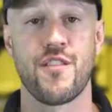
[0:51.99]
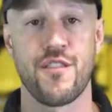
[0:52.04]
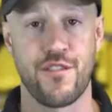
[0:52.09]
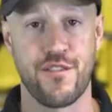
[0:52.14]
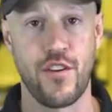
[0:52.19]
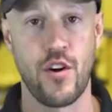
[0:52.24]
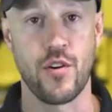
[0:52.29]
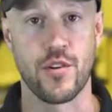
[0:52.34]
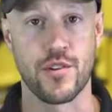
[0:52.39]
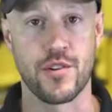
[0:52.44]

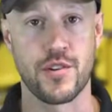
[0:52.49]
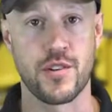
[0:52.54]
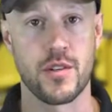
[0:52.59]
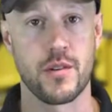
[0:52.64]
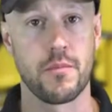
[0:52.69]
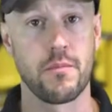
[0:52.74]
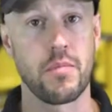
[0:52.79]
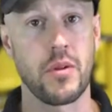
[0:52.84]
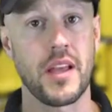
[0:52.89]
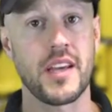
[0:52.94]
First,
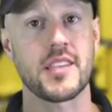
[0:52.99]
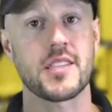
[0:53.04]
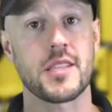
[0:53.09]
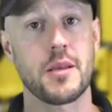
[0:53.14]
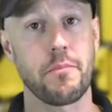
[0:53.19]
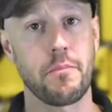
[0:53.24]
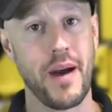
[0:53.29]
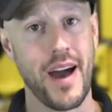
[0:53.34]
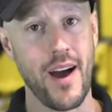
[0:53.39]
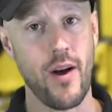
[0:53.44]
place the
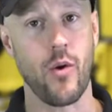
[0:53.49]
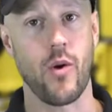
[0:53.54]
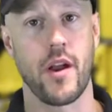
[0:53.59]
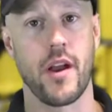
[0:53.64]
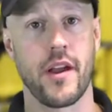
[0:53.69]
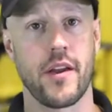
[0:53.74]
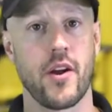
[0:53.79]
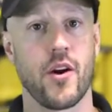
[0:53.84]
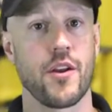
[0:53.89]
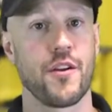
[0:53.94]
power
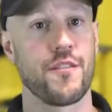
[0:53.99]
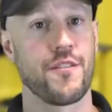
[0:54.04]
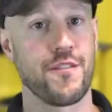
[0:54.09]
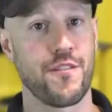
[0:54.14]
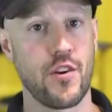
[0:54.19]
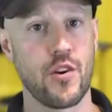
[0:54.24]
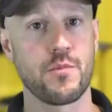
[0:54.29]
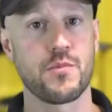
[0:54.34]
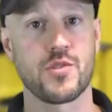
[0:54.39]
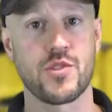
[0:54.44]
head on a
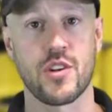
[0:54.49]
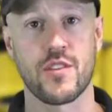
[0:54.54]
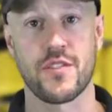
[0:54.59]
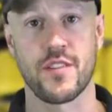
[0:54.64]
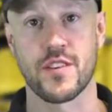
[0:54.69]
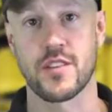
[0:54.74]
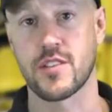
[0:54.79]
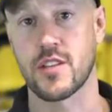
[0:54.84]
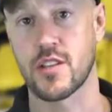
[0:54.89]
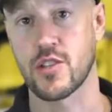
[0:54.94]
firm
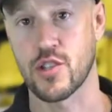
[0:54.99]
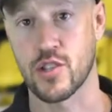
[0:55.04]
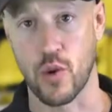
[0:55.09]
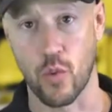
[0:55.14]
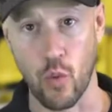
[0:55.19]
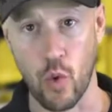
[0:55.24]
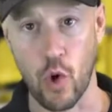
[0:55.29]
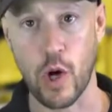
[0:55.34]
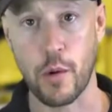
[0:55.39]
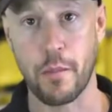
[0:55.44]
surface such as a
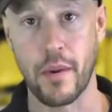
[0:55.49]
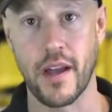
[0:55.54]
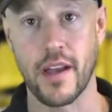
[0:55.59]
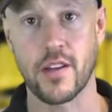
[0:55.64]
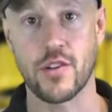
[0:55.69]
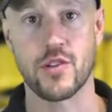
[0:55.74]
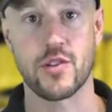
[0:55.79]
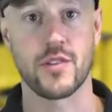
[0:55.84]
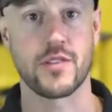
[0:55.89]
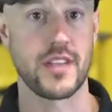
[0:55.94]

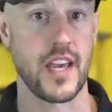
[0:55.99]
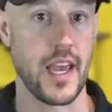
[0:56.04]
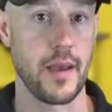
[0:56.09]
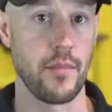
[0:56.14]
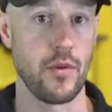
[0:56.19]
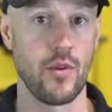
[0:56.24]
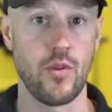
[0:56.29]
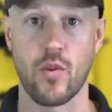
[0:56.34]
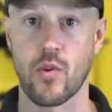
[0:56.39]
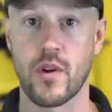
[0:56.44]
workbench,
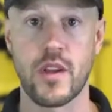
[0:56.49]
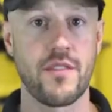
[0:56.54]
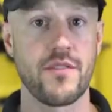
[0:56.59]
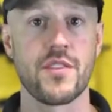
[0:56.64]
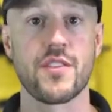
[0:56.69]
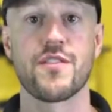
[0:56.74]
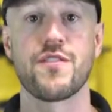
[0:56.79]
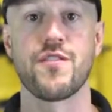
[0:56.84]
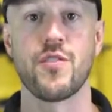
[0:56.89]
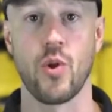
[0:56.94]
table, or even
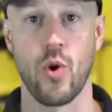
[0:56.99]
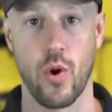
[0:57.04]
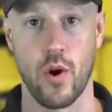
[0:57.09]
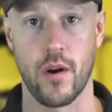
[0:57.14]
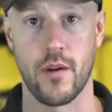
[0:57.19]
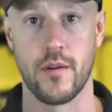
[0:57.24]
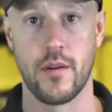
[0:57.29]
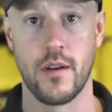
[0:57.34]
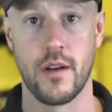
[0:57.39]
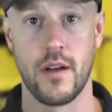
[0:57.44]
the
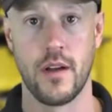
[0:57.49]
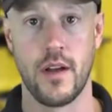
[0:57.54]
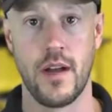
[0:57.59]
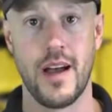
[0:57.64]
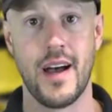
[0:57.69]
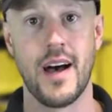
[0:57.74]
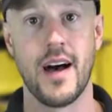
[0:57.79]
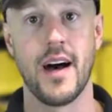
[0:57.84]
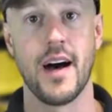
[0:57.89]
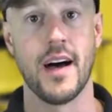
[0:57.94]
floor.
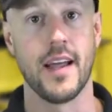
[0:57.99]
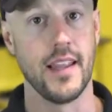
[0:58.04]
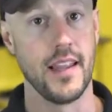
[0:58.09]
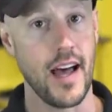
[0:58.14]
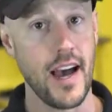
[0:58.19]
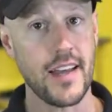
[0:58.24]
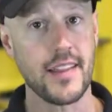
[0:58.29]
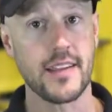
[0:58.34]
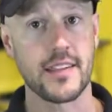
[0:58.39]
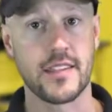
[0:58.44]

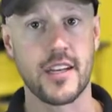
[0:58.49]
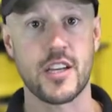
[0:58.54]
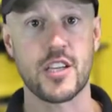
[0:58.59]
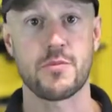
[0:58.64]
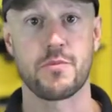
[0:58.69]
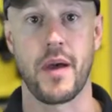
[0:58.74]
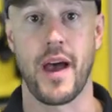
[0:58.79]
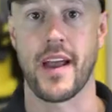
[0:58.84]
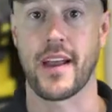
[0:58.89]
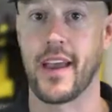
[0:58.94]
Align the dust
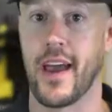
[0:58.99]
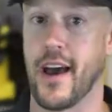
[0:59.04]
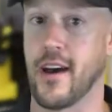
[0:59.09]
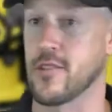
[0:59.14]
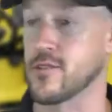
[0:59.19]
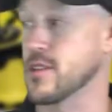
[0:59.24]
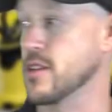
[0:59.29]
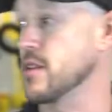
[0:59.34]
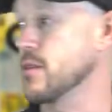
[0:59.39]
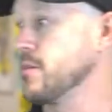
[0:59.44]
bag
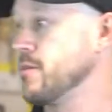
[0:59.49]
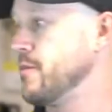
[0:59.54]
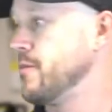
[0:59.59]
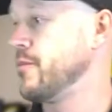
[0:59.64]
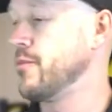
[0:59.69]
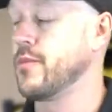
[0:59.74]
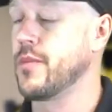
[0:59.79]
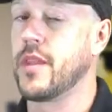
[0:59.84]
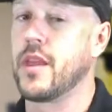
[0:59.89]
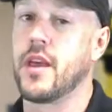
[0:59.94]
housing
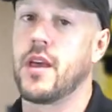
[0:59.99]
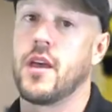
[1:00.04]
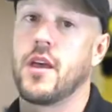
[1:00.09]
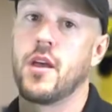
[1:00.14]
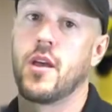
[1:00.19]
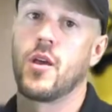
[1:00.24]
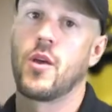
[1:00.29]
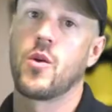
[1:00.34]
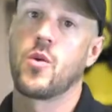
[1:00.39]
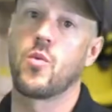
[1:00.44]

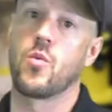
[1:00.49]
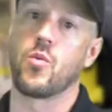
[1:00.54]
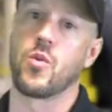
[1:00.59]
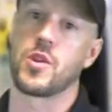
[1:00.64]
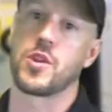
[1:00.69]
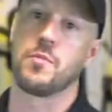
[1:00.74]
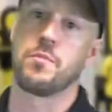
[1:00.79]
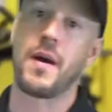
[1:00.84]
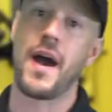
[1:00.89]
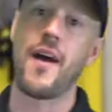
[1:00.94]
with
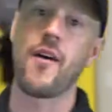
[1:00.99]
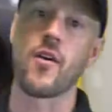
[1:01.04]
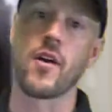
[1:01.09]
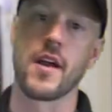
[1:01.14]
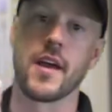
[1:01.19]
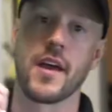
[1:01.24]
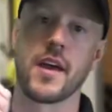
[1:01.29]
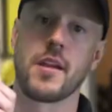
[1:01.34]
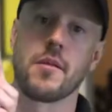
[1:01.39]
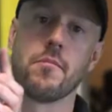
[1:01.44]
the power
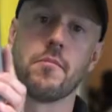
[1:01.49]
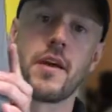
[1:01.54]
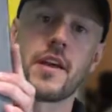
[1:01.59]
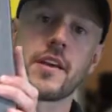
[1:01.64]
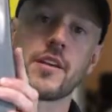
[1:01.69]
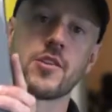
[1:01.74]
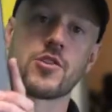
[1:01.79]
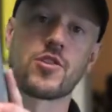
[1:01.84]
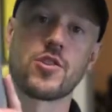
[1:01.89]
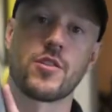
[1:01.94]
head,
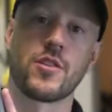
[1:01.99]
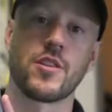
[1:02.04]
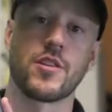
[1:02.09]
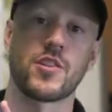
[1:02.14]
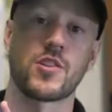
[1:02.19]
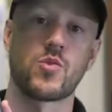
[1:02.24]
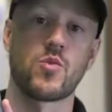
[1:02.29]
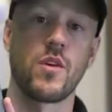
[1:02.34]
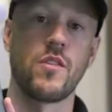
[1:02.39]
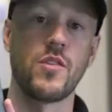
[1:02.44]
making sure that the
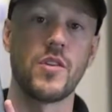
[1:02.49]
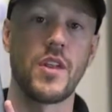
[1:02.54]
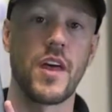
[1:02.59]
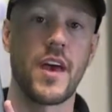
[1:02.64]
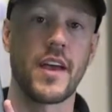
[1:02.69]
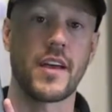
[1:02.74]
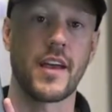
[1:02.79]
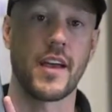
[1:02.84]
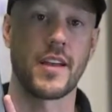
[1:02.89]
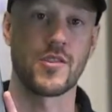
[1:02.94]
swivel
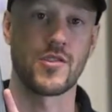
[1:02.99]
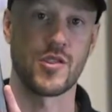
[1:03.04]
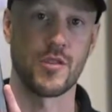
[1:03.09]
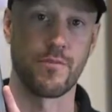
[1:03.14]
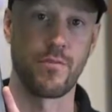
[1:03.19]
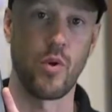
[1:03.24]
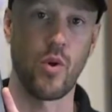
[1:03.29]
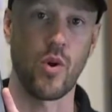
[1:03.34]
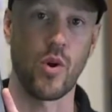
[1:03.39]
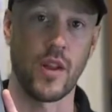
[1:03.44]
neck and
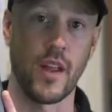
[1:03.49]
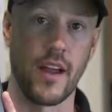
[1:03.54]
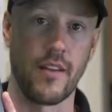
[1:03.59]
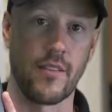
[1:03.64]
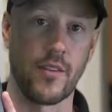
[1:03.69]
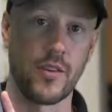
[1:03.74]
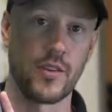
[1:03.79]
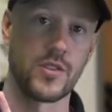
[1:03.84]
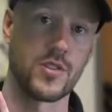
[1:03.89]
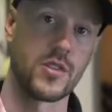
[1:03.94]
support
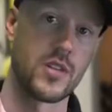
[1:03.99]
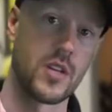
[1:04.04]
levers